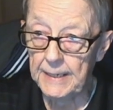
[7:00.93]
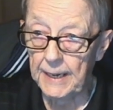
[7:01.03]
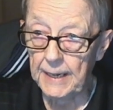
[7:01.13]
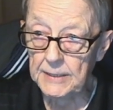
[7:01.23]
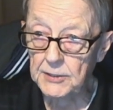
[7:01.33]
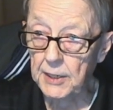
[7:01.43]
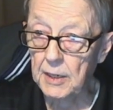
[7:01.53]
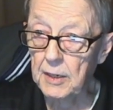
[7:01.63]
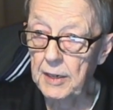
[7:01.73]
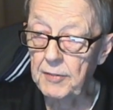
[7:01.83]
instead
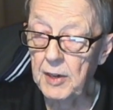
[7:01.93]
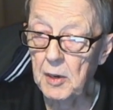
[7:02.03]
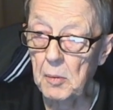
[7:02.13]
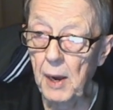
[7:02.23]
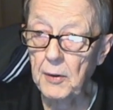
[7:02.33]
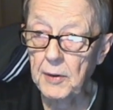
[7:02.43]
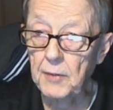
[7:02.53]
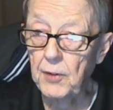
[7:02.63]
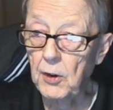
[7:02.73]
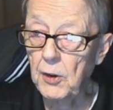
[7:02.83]
of leaving them out. If
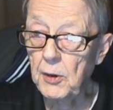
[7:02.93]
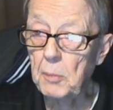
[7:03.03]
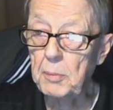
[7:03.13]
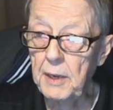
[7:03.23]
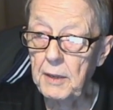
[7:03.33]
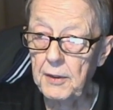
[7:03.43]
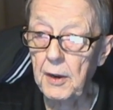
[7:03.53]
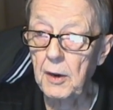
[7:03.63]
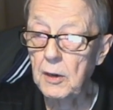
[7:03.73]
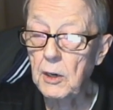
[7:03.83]
they're going to be
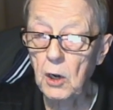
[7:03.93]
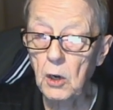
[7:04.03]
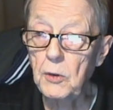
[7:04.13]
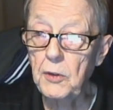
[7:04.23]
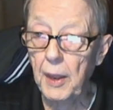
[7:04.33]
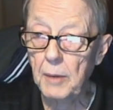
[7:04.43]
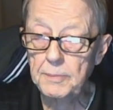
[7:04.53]
there, include them.